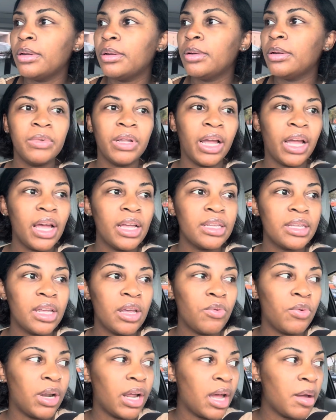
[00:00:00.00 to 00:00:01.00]
Like I
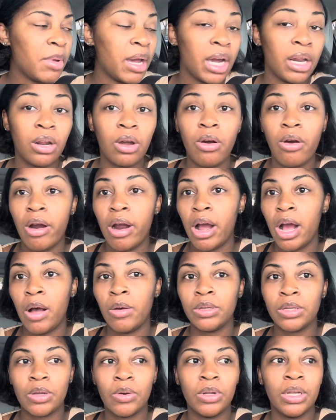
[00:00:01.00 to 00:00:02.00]
said, when I got back in the car, I
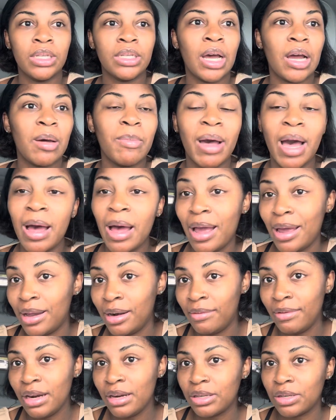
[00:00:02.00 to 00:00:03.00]
was going to talk about our
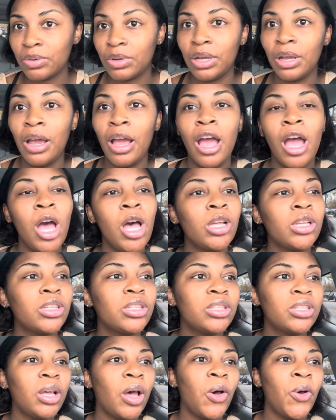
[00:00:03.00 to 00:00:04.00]
anniversary.
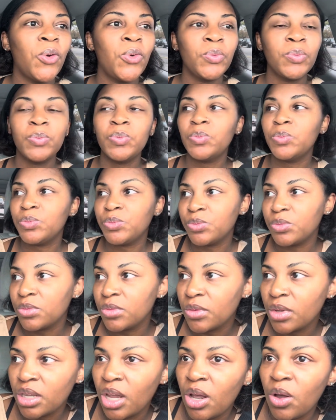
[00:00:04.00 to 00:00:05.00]
So
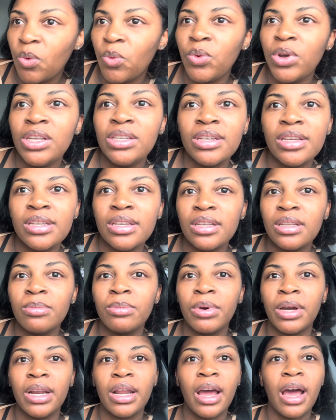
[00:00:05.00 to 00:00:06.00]
we just
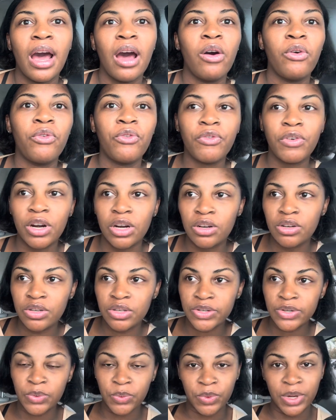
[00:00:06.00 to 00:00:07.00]
celebrated our
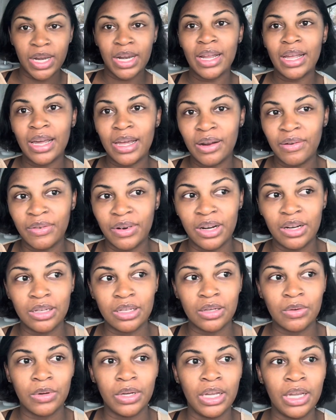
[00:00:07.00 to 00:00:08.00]
first wedding
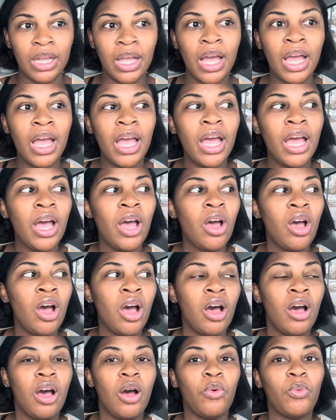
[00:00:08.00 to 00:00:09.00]
anniversary.
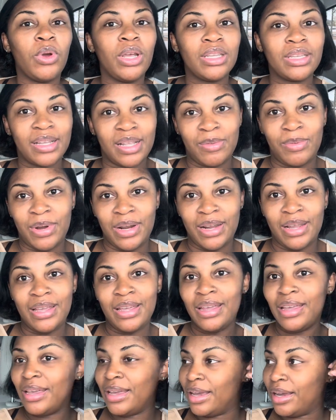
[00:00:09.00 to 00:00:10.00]
We celebrated a
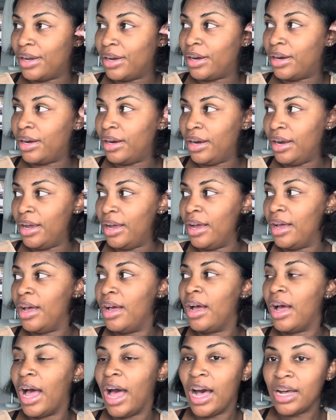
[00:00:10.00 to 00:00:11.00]
year,
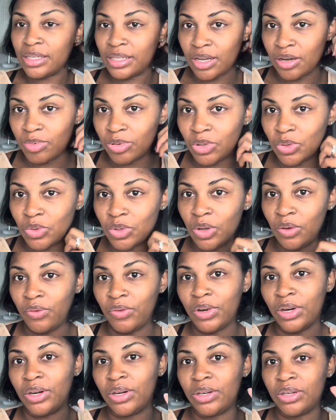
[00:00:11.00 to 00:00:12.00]
October
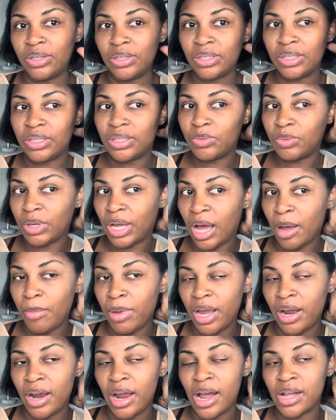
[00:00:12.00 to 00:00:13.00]
21st. We got
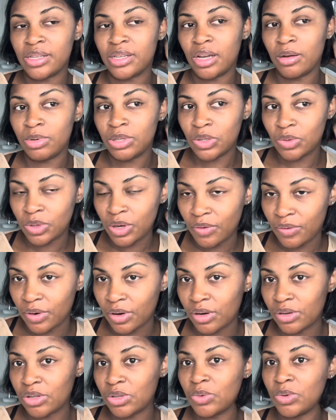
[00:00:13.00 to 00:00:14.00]
married October
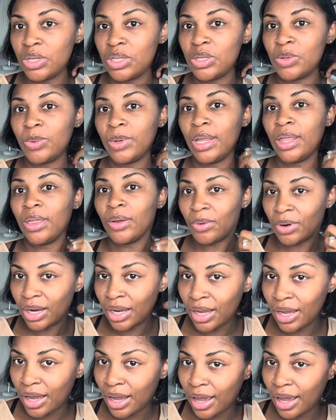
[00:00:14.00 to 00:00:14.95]
21st, 2023.